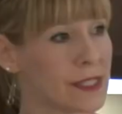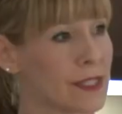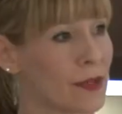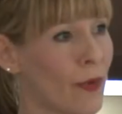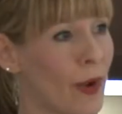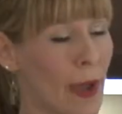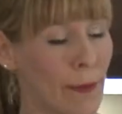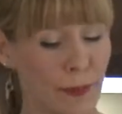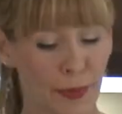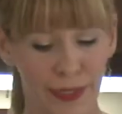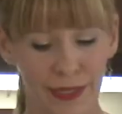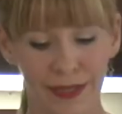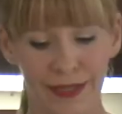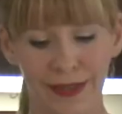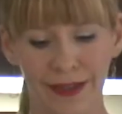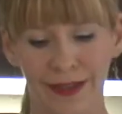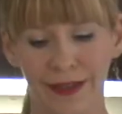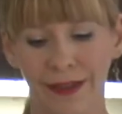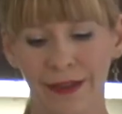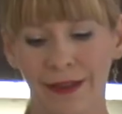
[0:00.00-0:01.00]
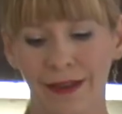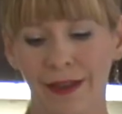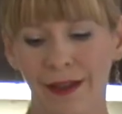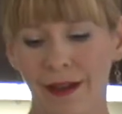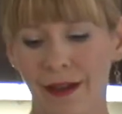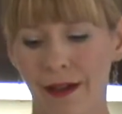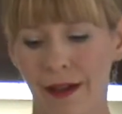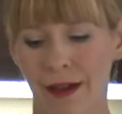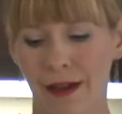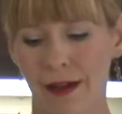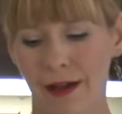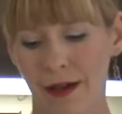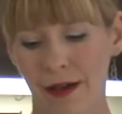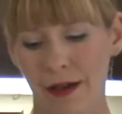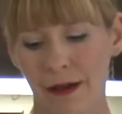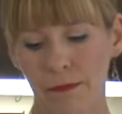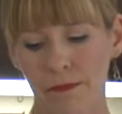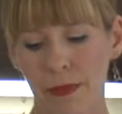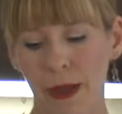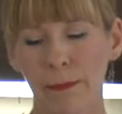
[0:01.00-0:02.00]
so I put it in
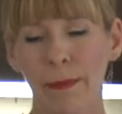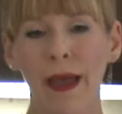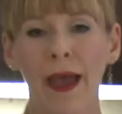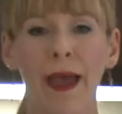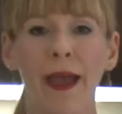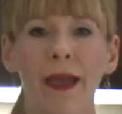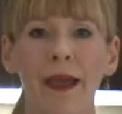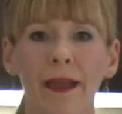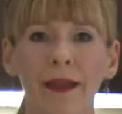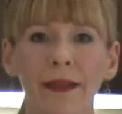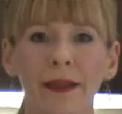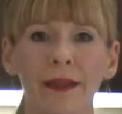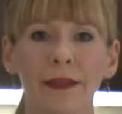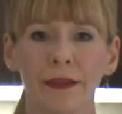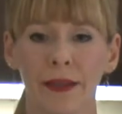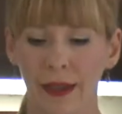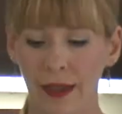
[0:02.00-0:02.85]
my bag,